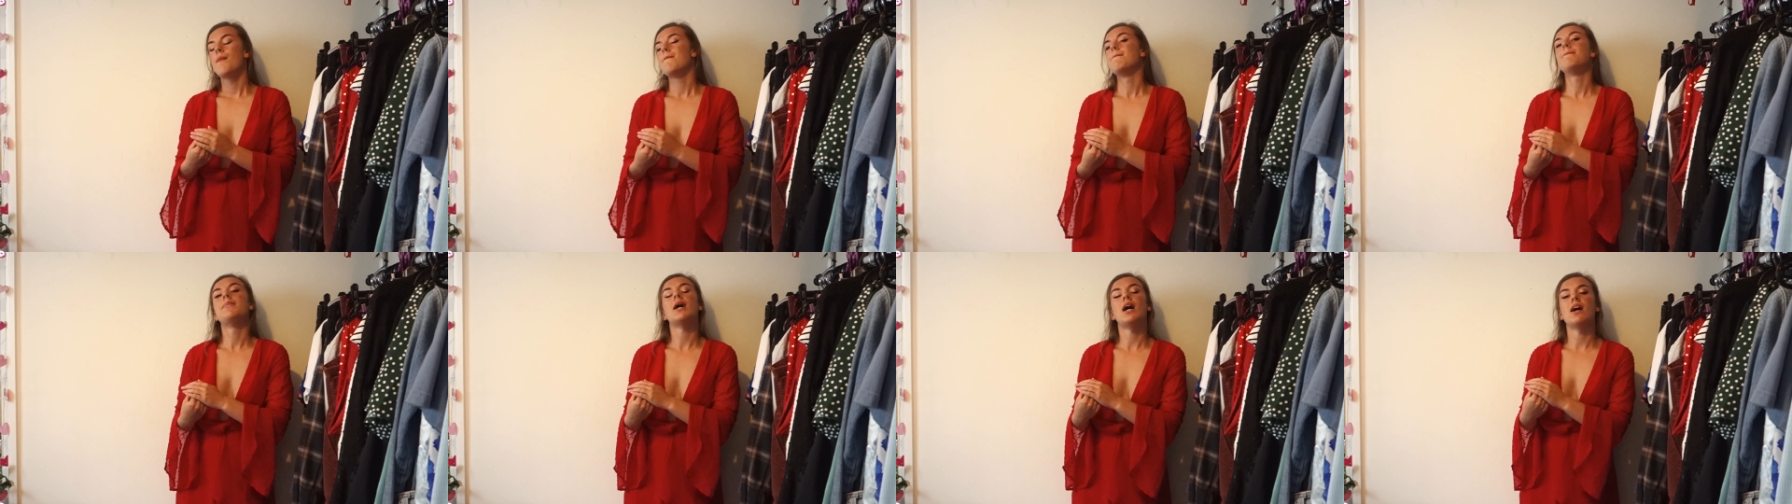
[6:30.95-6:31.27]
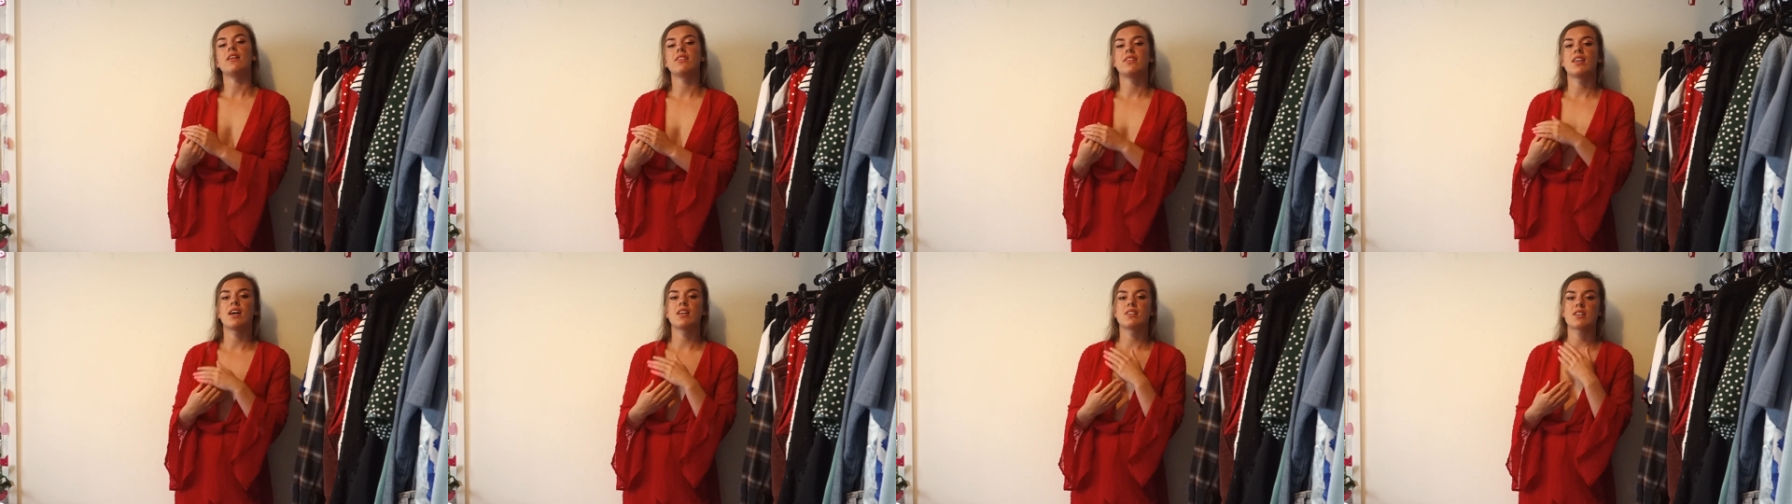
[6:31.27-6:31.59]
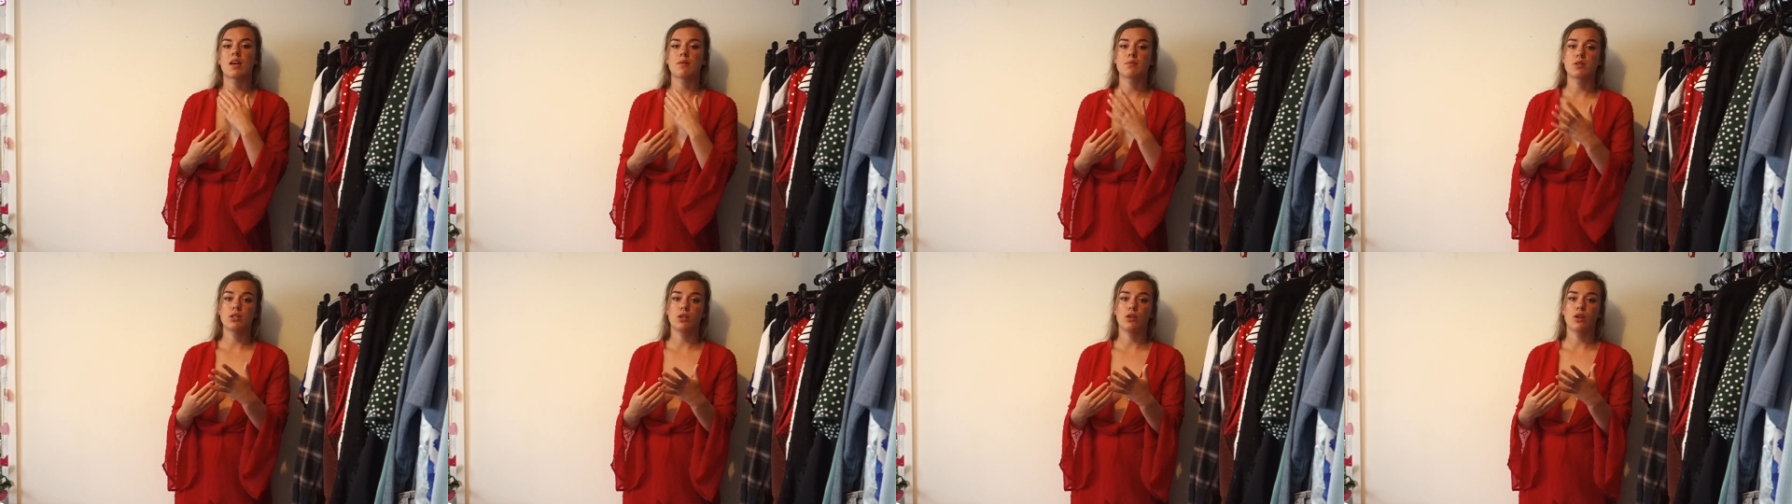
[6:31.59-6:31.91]
but there's
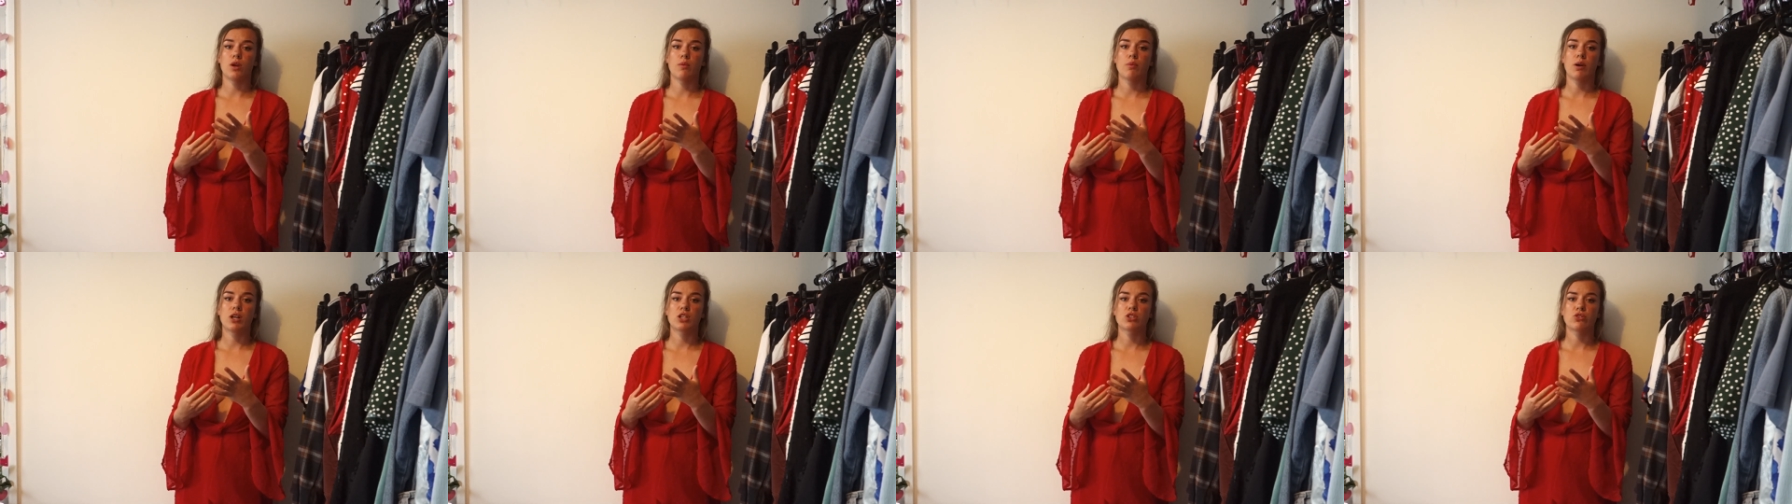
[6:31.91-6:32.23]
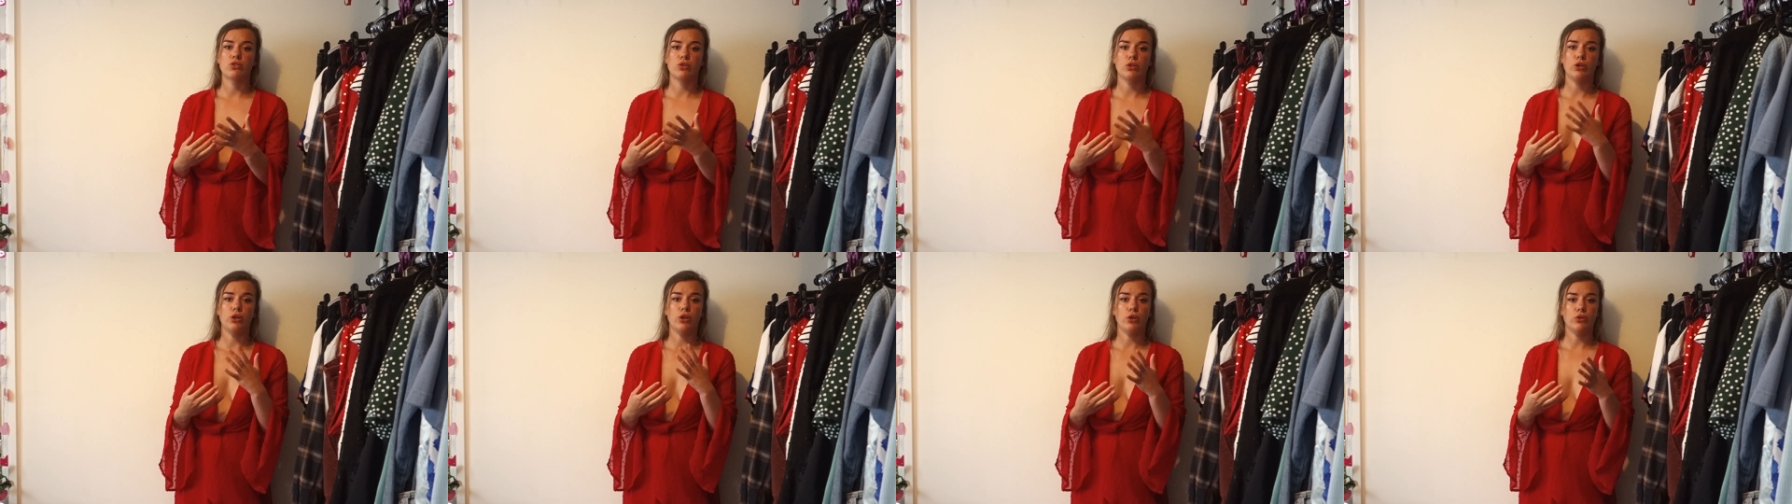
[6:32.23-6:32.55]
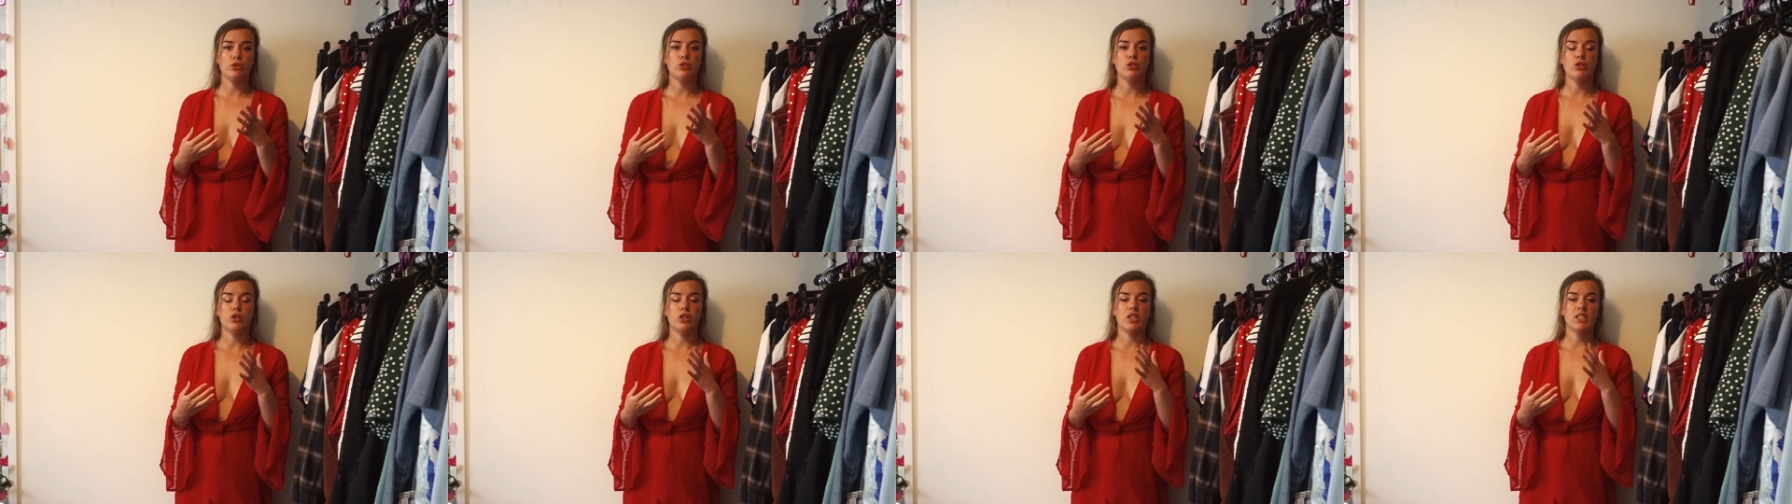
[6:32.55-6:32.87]
absolutely no pressure on you
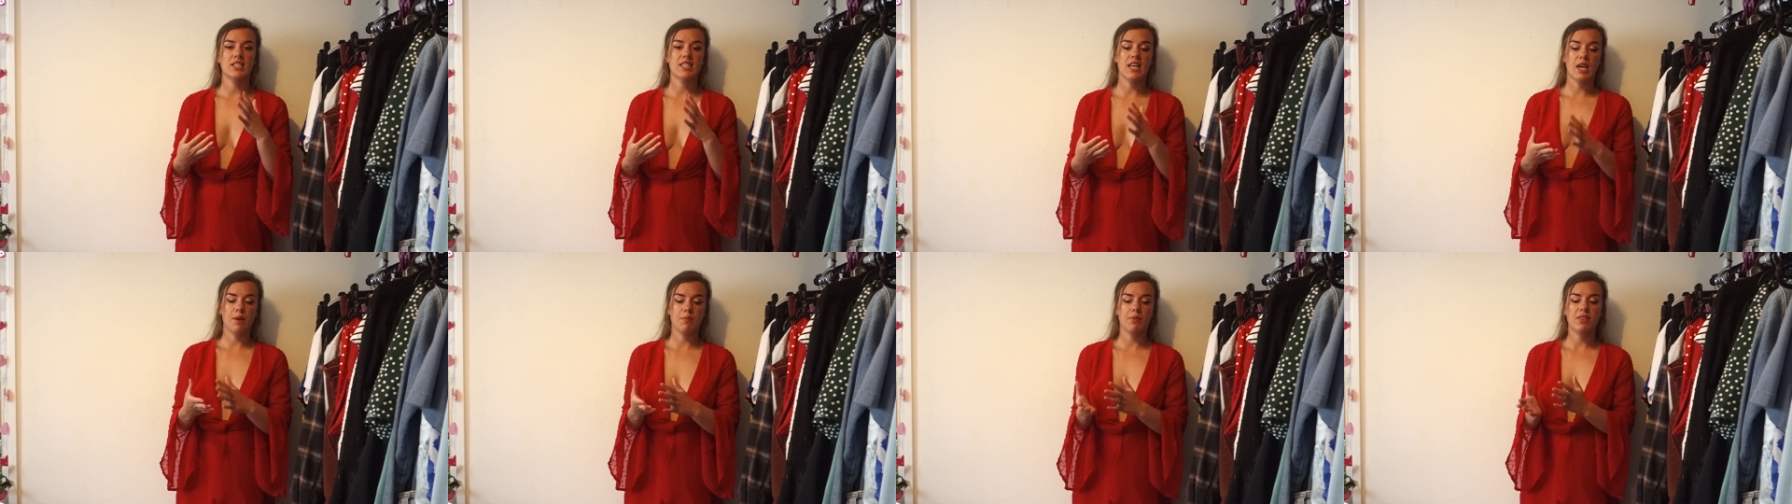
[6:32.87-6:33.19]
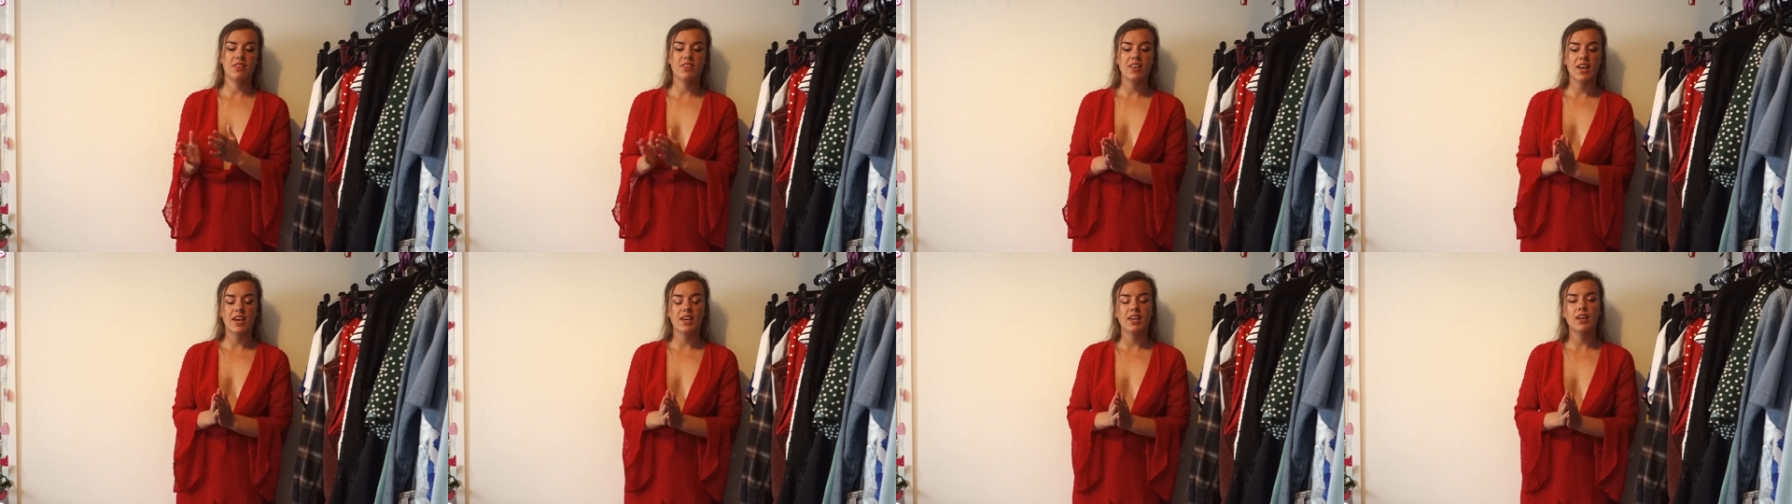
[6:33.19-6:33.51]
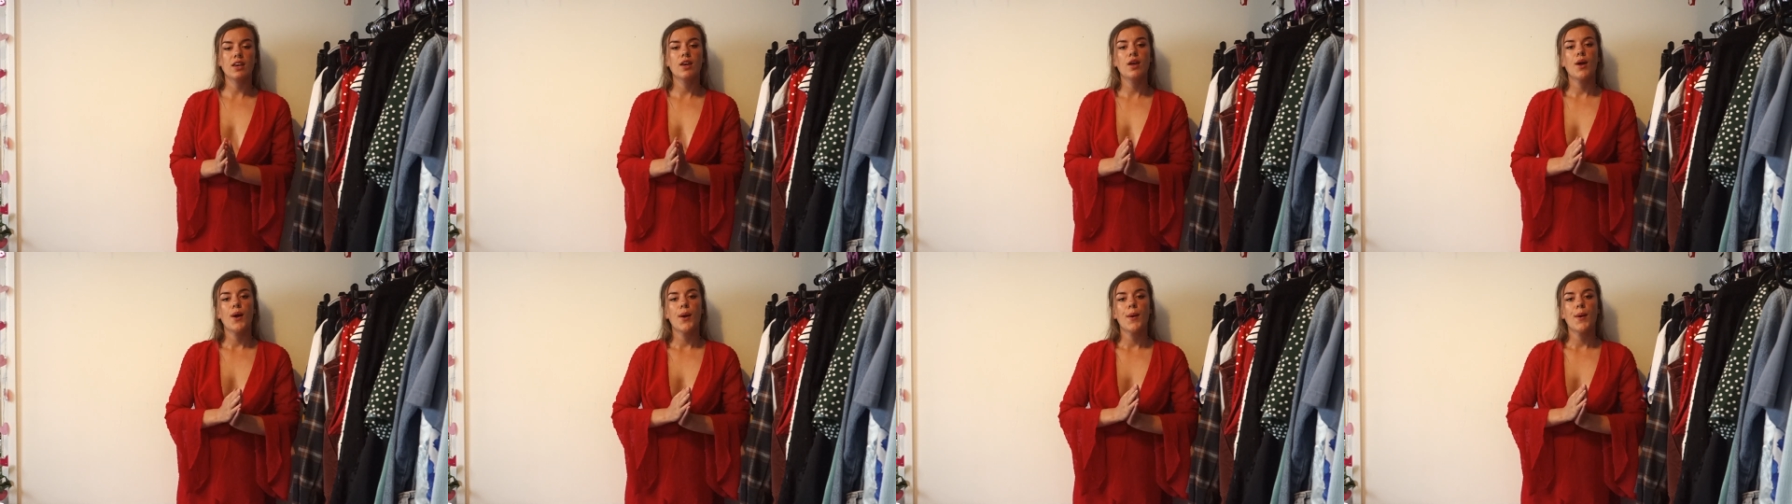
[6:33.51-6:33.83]
to do the same thing.